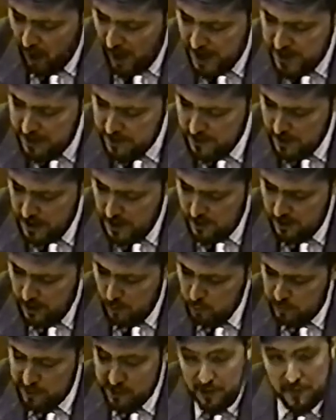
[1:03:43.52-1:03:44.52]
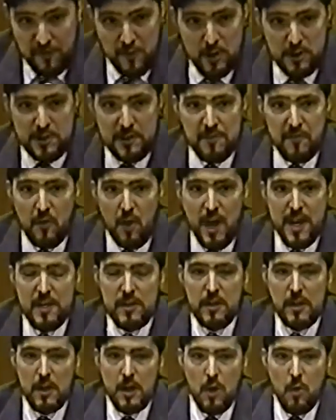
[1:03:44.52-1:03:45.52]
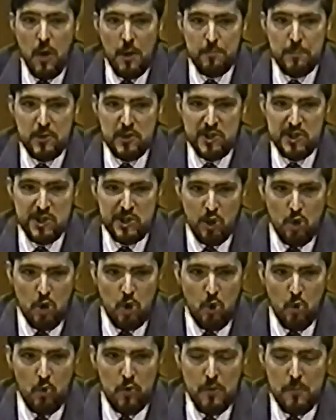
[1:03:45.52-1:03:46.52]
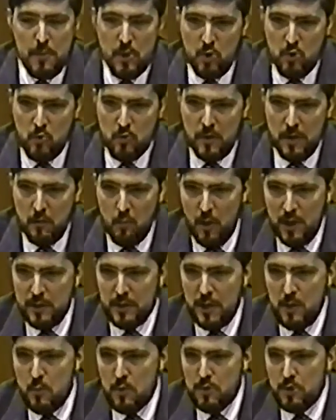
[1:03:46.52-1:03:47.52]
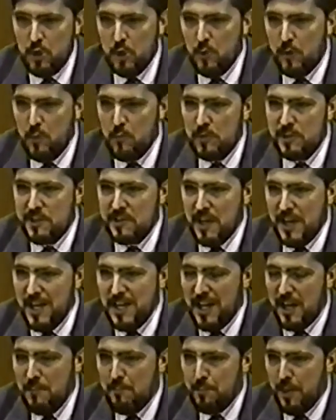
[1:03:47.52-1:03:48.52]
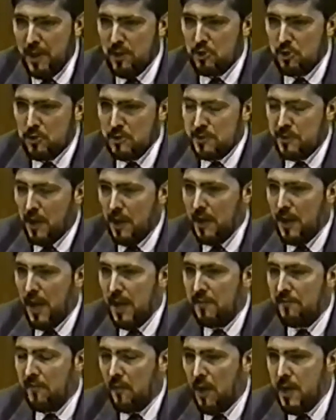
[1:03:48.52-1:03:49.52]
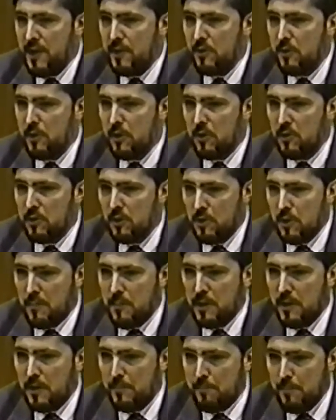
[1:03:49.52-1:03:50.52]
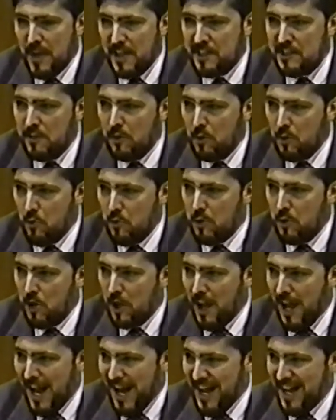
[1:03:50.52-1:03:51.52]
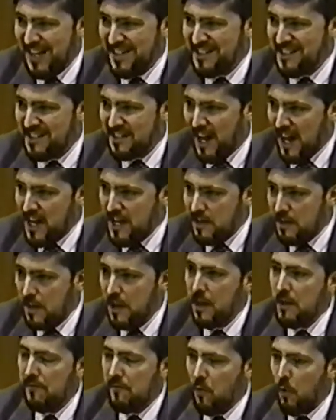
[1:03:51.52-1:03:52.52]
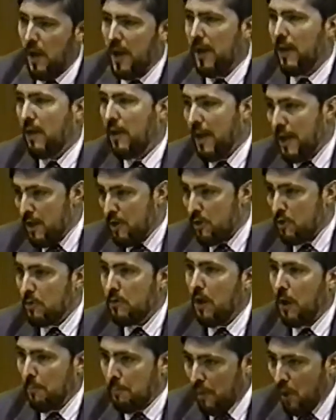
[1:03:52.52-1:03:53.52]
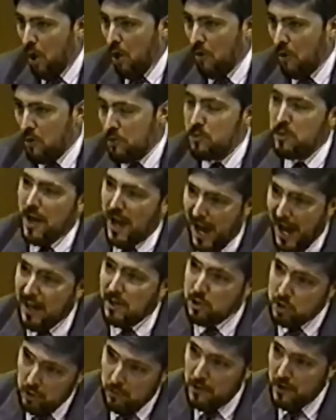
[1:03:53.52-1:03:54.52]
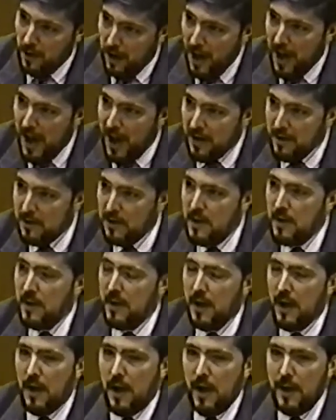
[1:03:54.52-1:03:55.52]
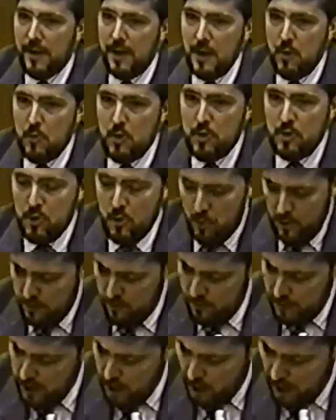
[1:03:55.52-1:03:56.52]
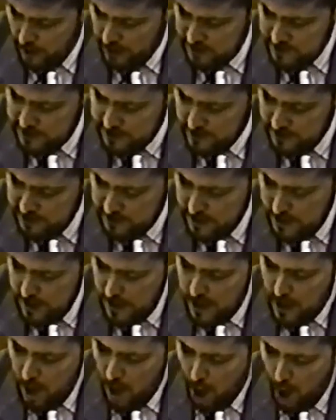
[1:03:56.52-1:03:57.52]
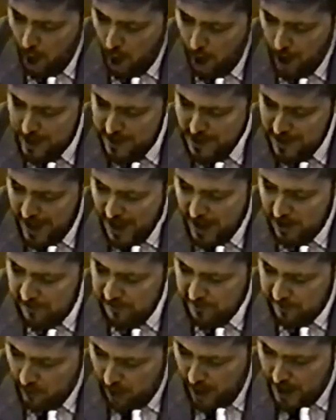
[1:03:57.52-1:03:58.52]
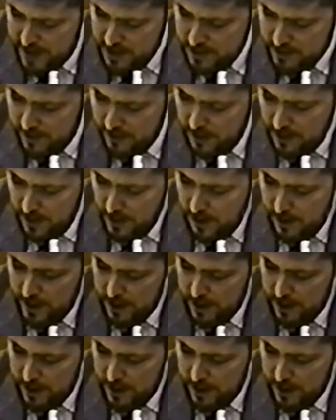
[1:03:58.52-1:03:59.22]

flight that was the first flight to go up to circle the moon. And what they were doing was taking pictures on that flight to determine the best lunar landing site for a later Apollo to actually land. Uh, and they were doing reconnaissance. On that flight,